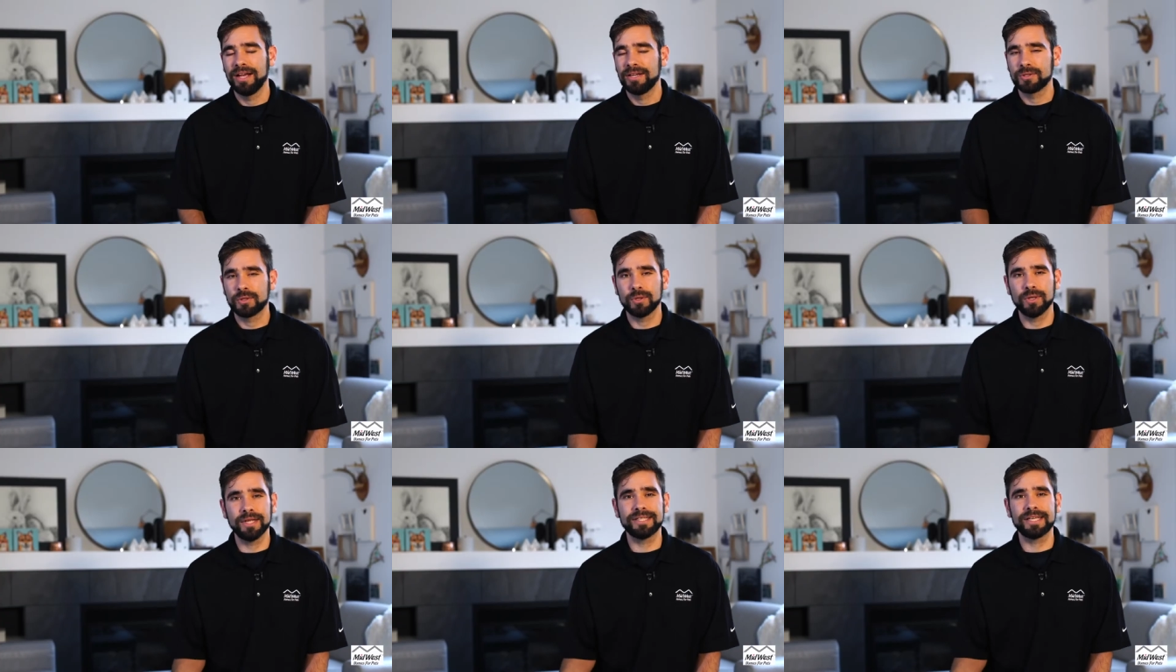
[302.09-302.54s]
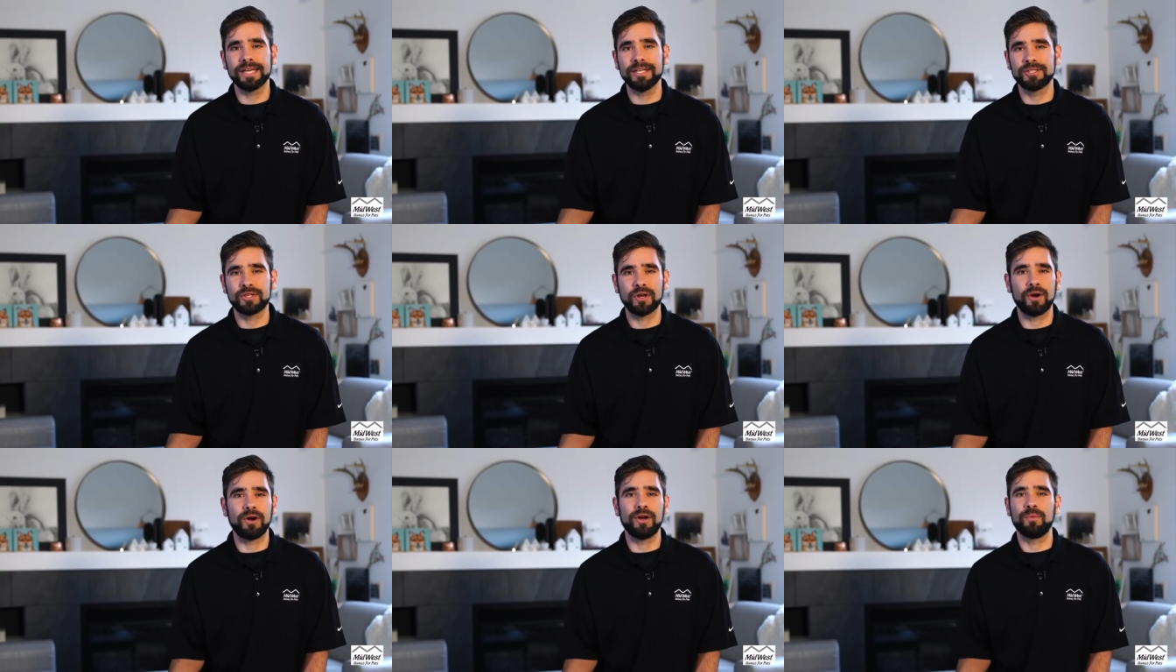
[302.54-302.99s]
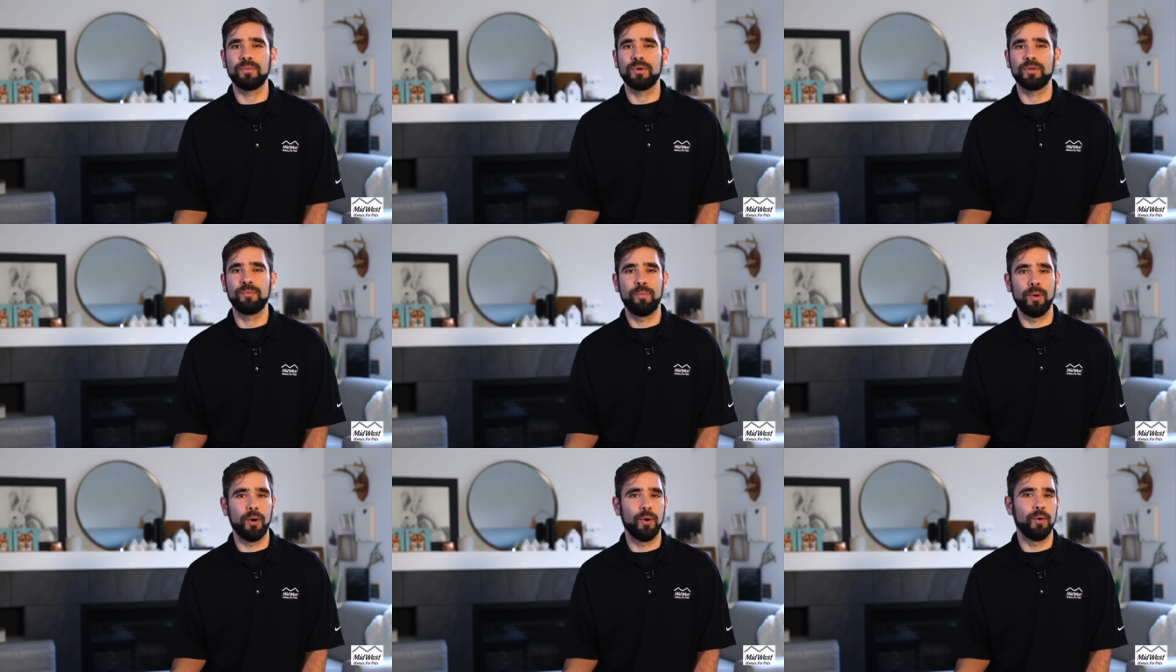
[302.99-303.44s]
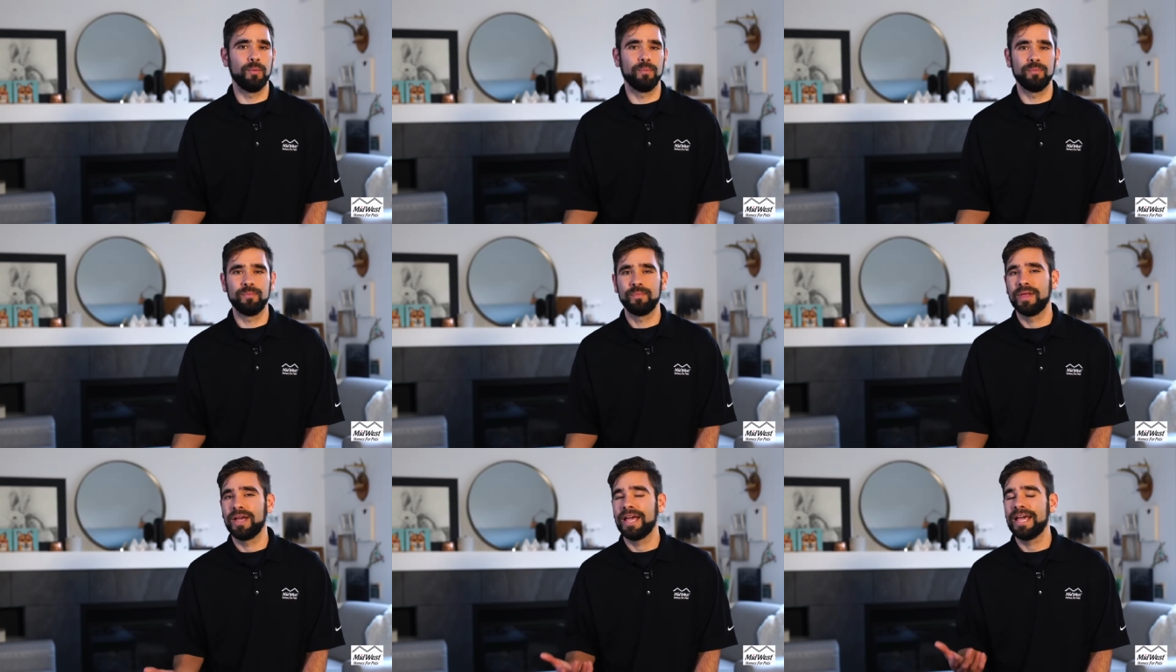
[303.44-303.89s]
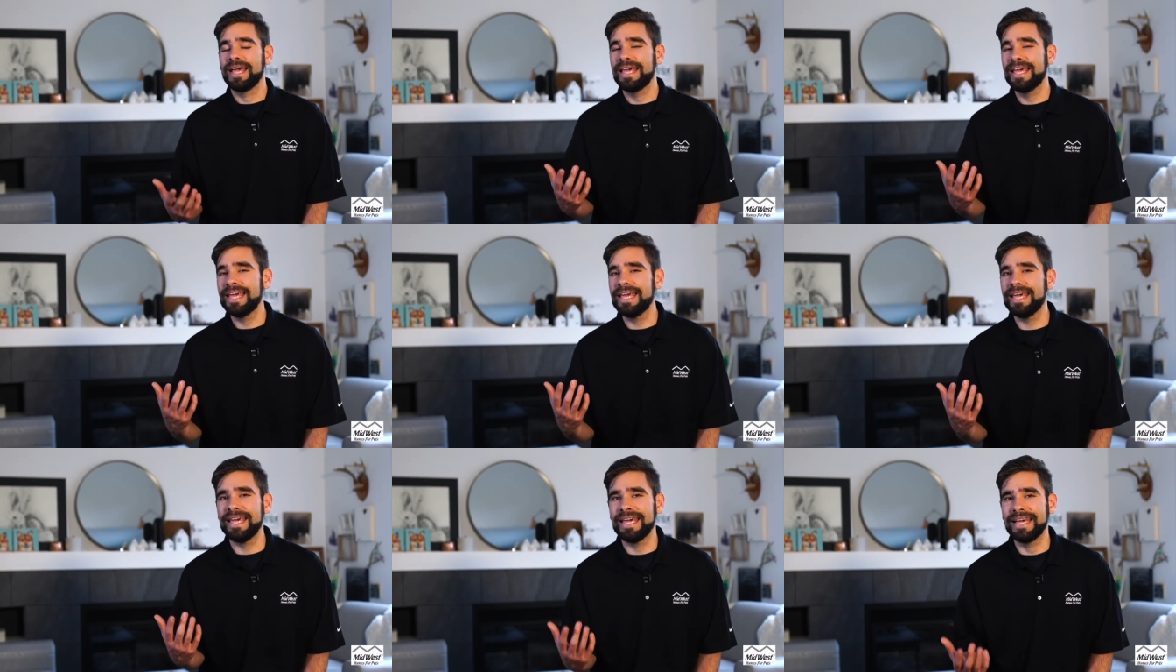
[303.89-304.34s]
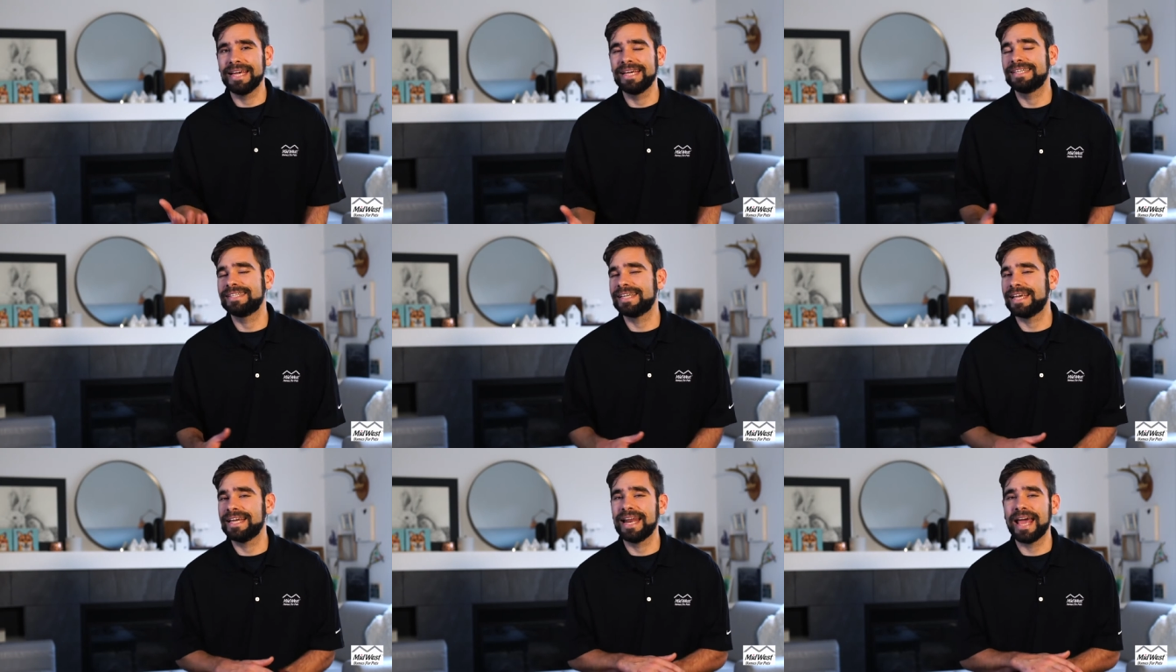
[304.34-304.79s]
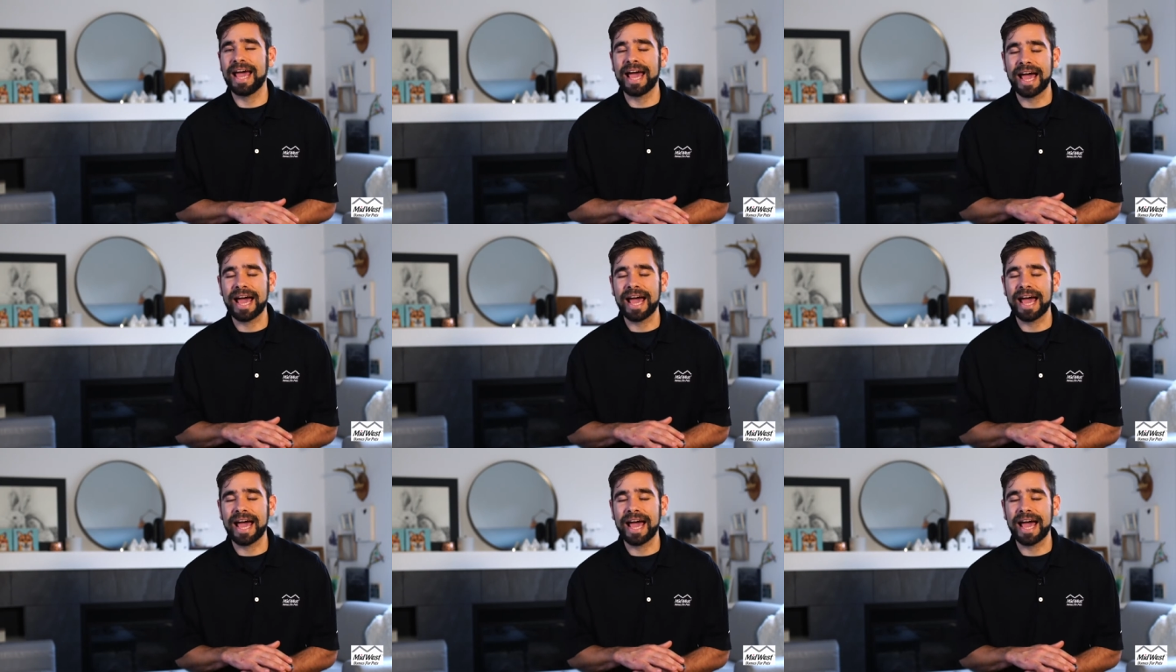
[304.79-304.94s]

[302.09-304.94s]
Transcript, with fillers: So let's get started with Boom. He is an